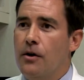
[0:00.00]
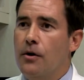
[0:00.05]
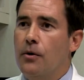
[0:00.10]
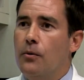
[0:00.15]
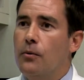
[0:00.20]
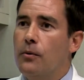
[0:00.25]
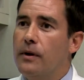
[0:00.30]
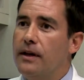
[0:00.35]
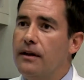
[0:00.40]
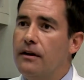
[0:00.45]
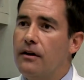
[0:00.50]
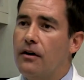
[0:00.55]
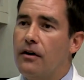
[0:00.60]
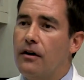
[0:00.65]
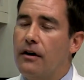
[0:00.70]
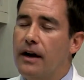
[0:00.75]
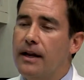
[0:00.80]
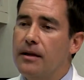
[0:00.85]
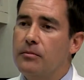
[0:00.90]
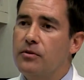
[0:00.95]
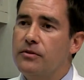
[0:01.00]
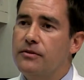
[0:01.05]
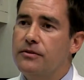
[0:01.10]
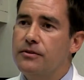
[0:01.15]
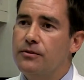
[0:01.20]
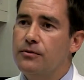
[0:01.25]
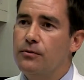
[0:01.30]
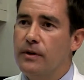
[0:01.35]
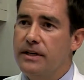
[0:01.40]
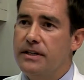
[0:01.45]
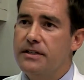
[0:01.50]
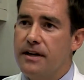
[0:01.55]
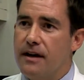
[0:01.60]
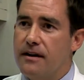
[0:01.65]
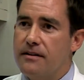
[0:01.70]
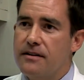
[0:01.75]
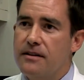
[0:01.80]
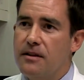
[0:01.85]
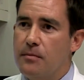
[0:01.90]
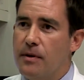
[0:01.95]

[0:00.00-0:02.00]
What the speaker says: we are able to reach out to the